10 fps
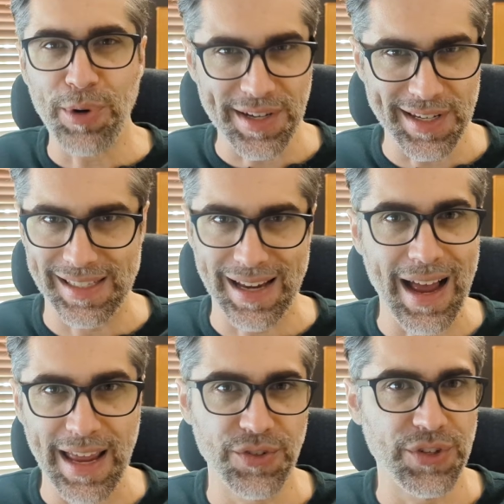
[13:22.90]

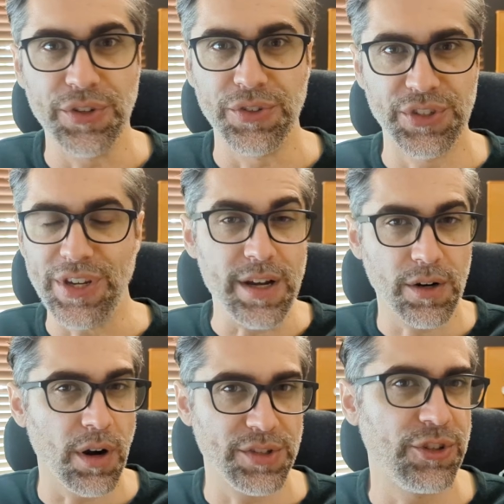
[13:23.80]
designs you'll see
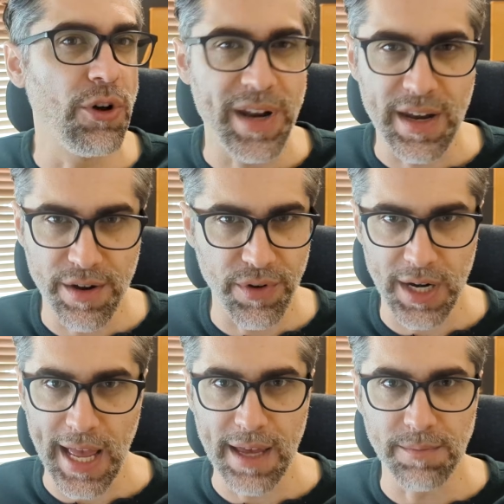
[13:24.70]
across so many
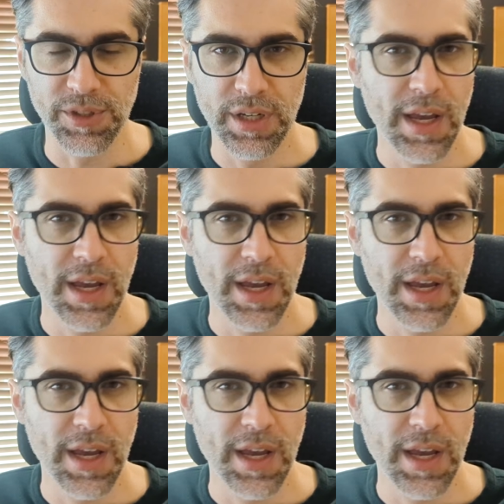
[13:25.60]
different games.